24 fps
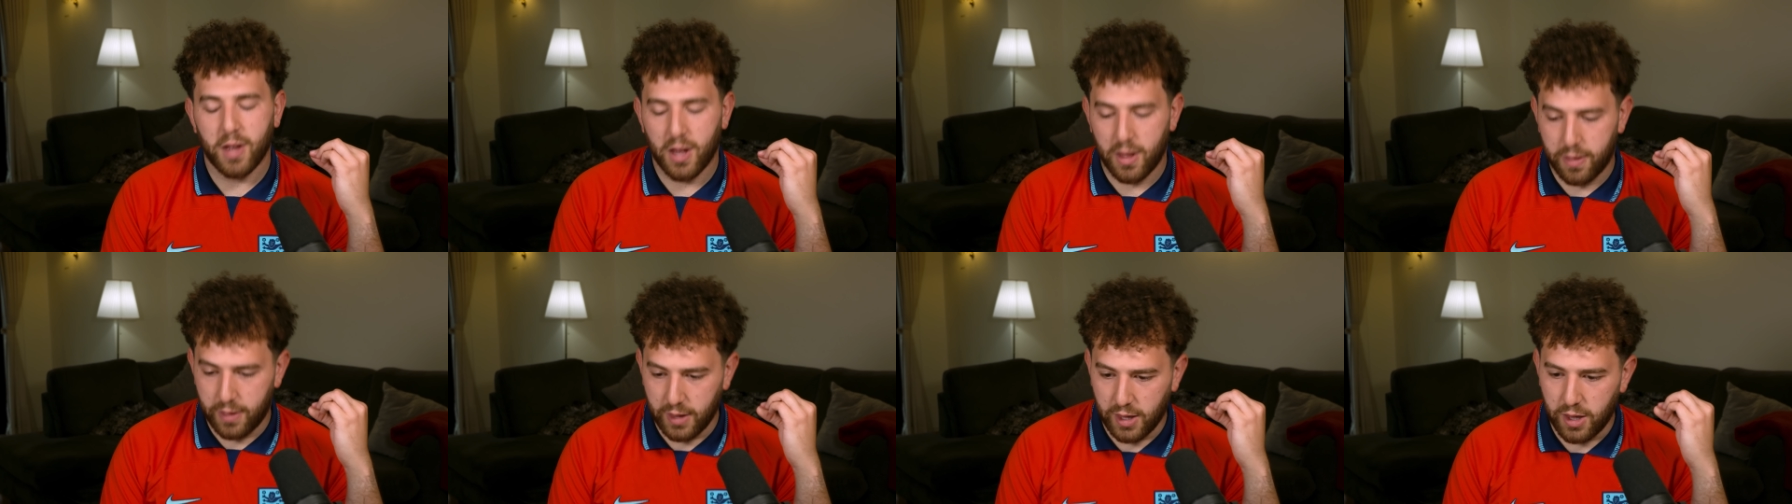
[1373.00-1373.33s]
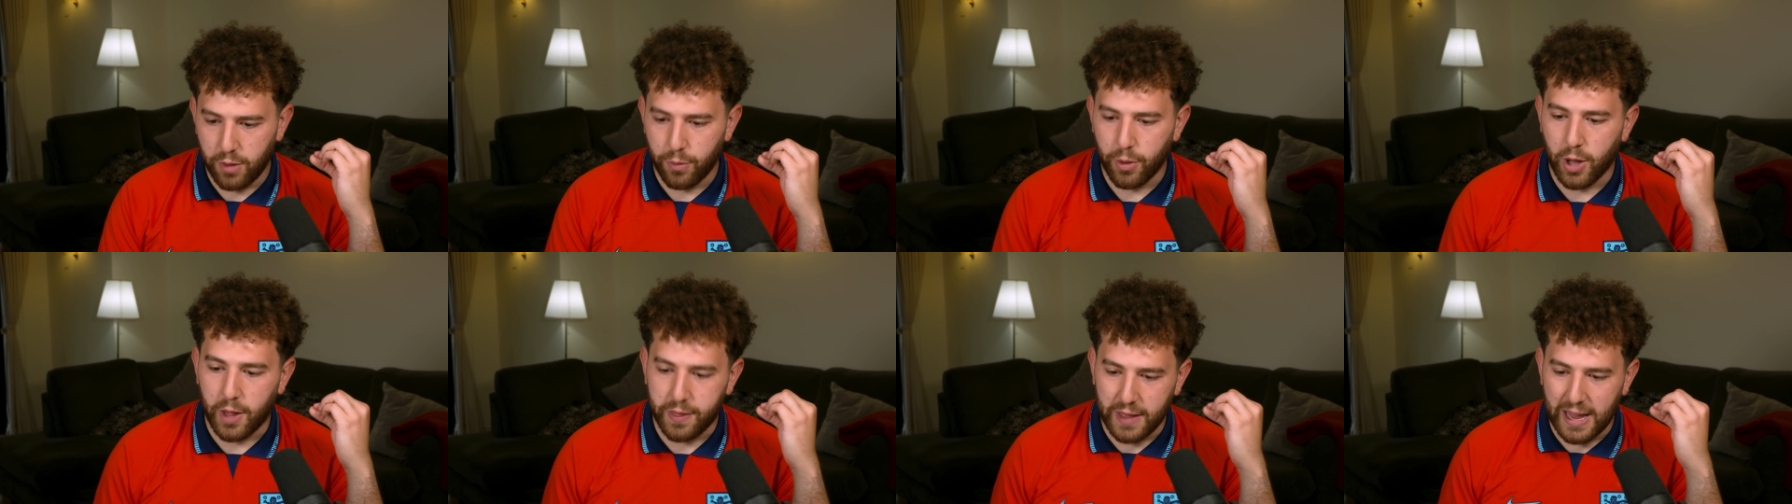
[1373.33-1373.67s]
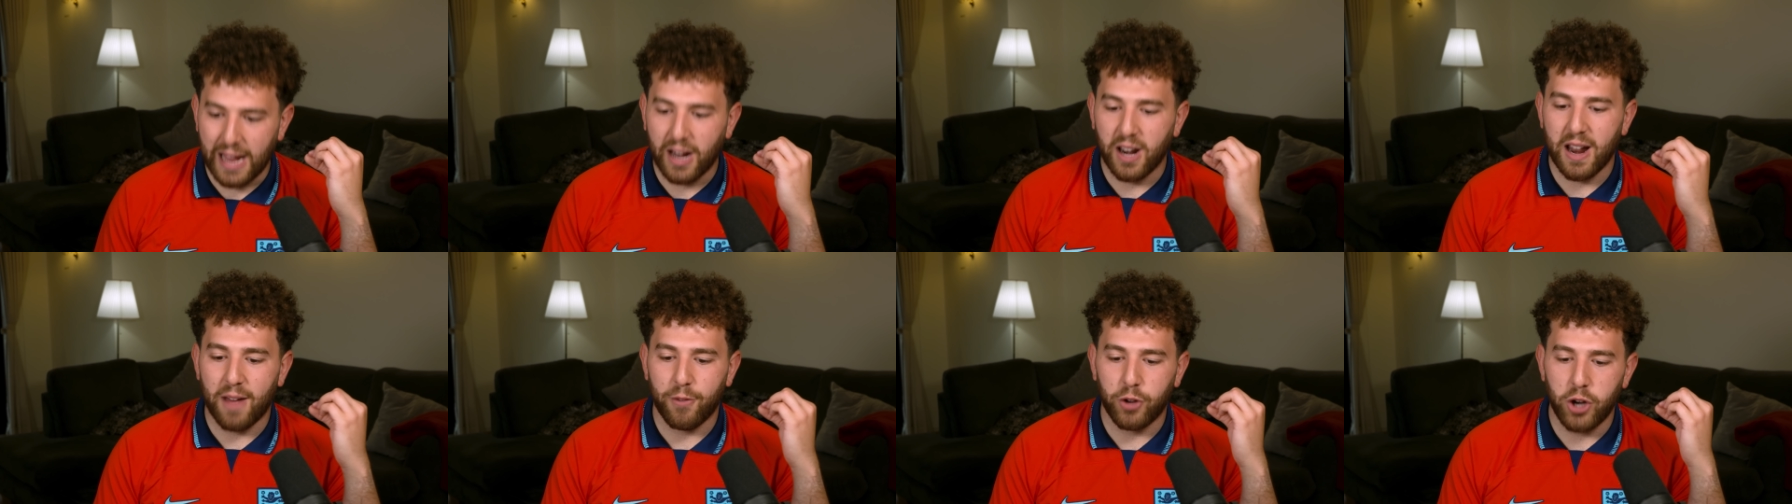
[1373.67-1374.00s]
I think you will. I think
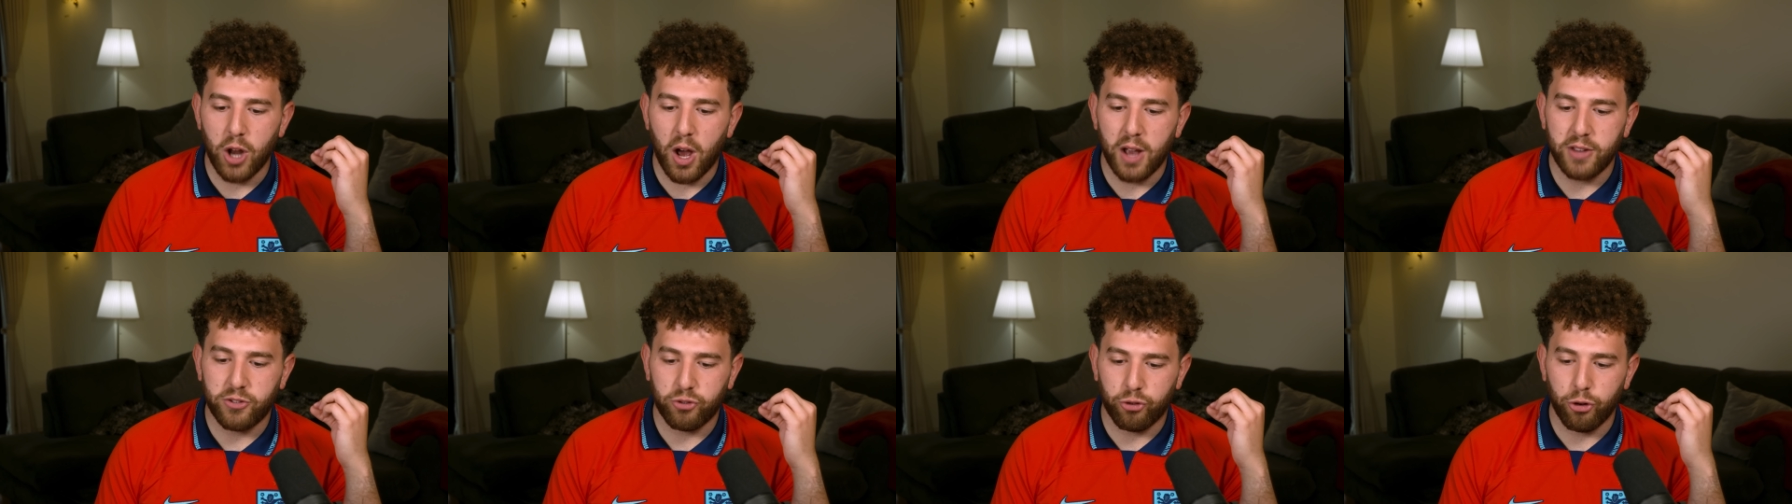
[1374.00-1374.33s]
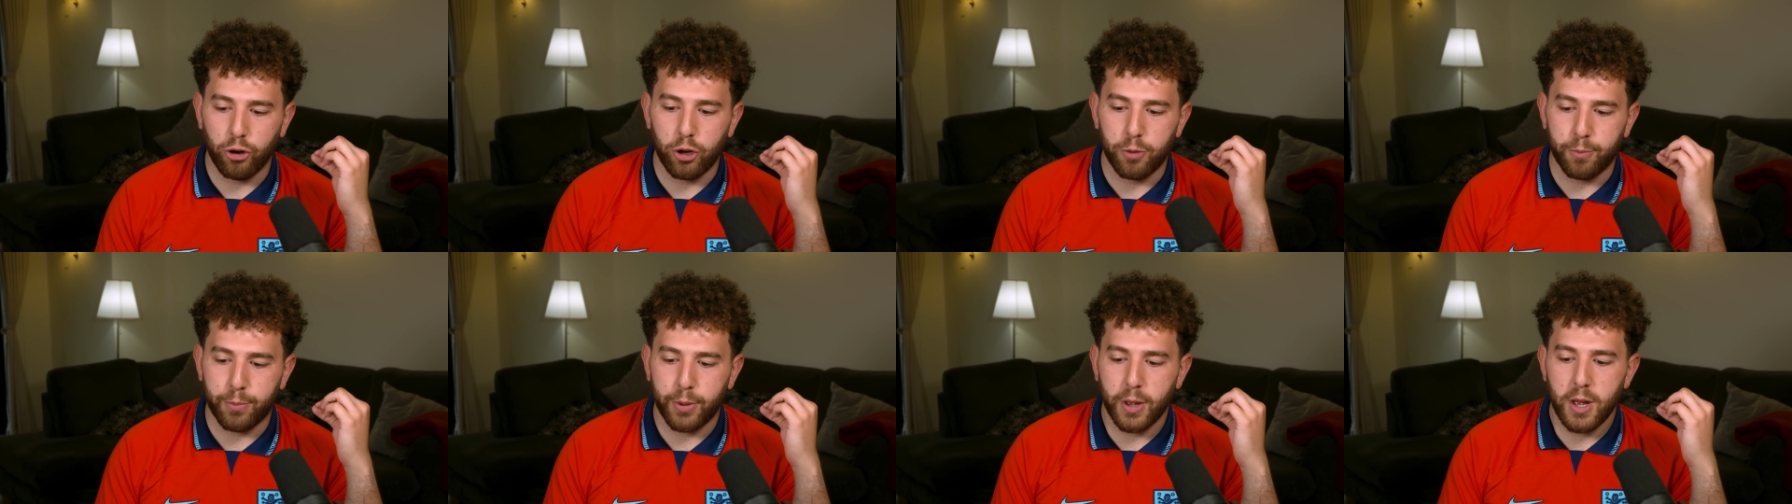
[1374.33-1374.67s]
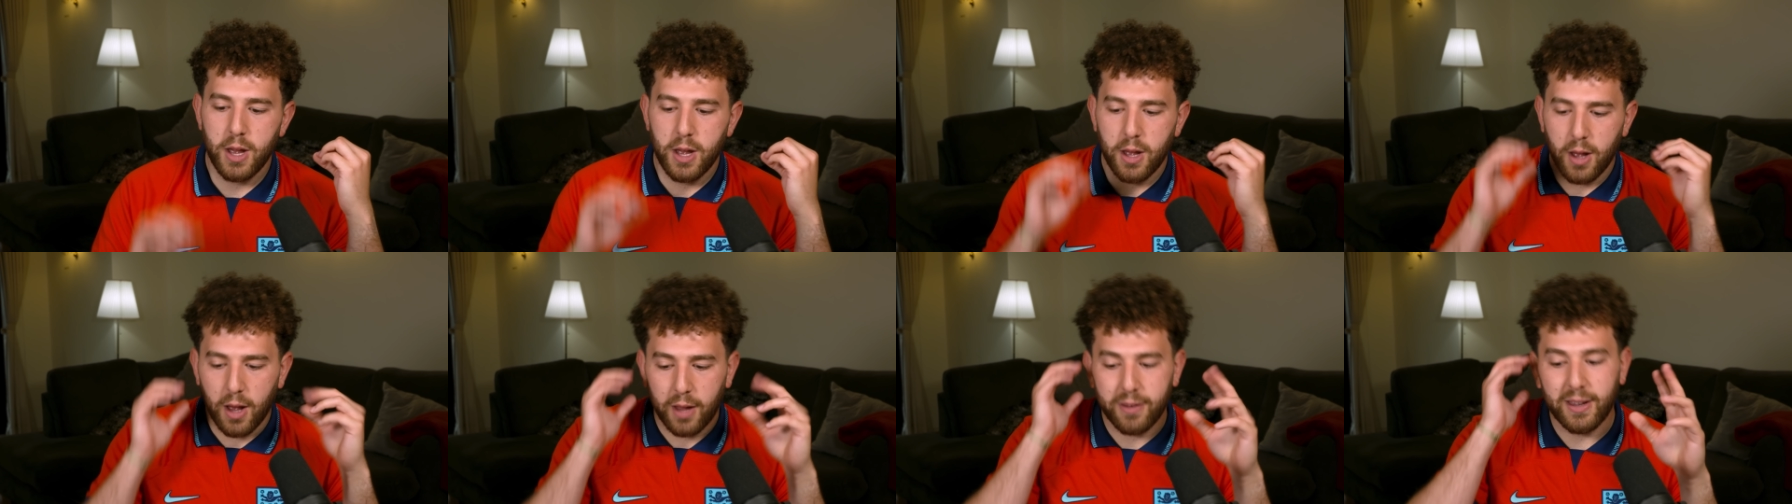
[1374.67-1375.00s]
England have a nice group.
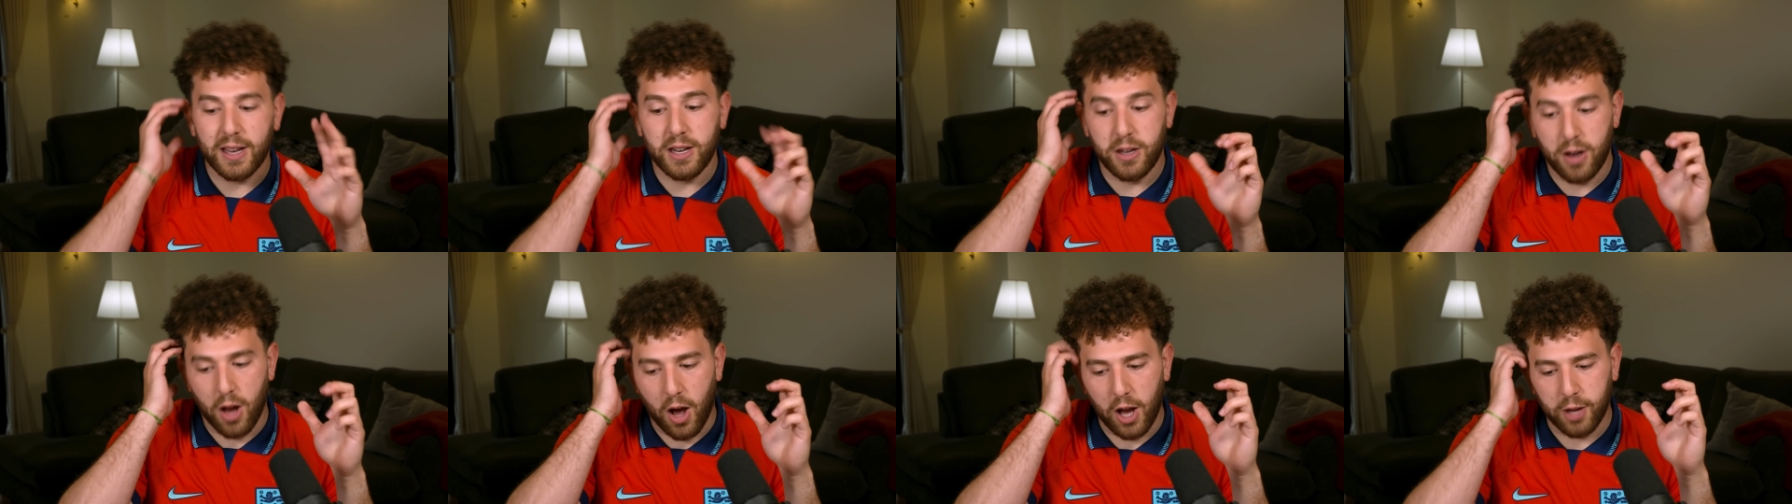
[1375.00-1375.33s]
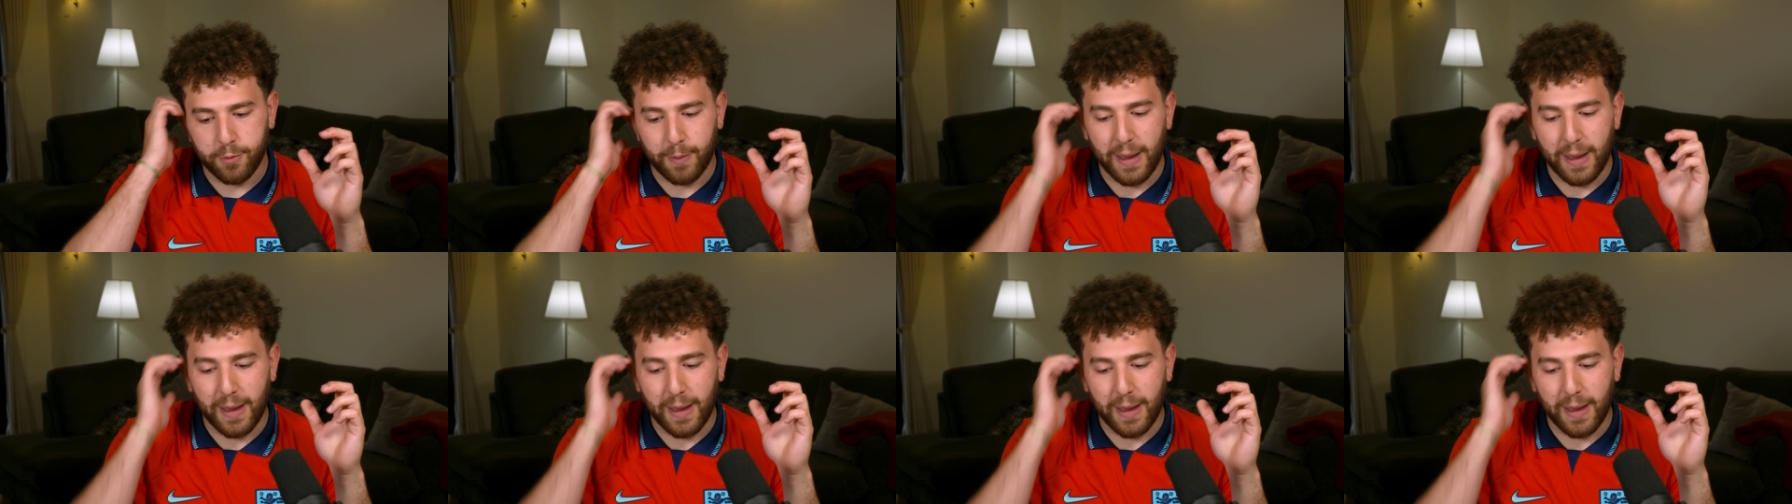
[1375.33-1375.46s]
I say nice,